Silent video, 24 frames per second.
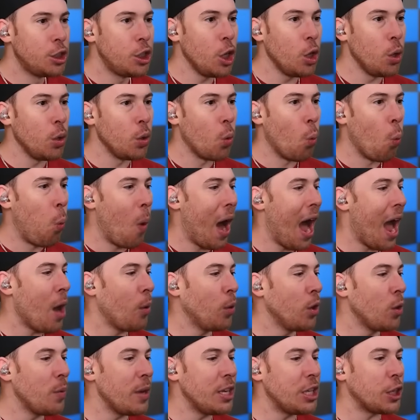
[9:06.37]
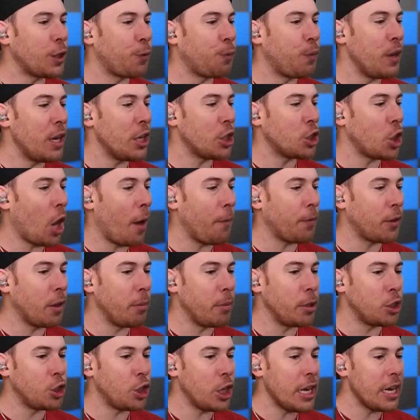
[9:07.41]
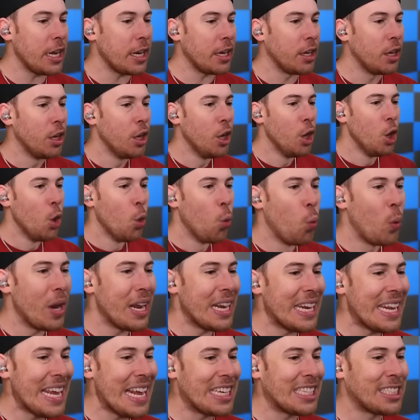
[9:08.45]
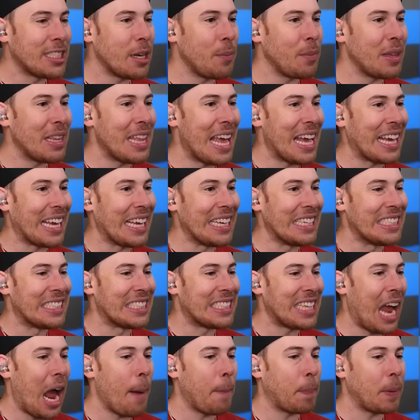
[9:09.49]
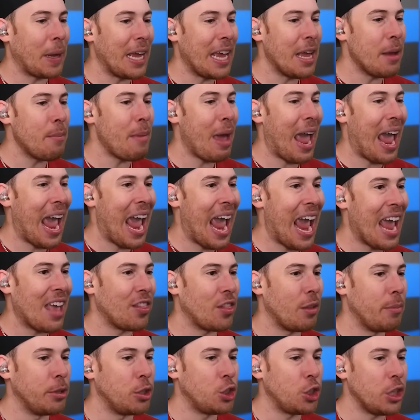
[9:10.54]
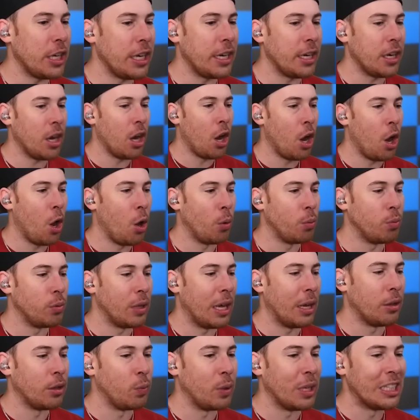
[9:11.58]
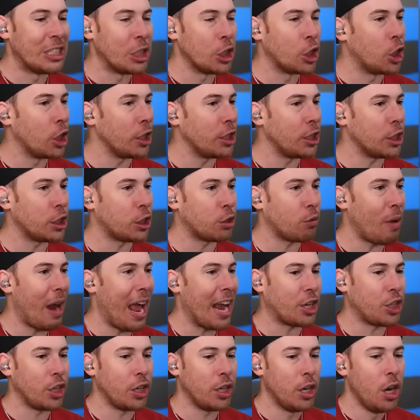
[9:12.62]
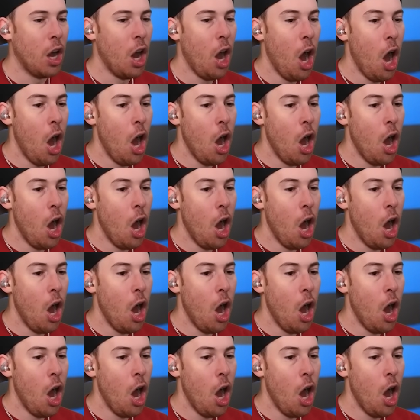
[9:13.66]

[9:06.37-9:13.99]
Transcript: Dude, why would not we just finish off the machine? We need something that can stop him and the machine. Oh, it's a good distraction.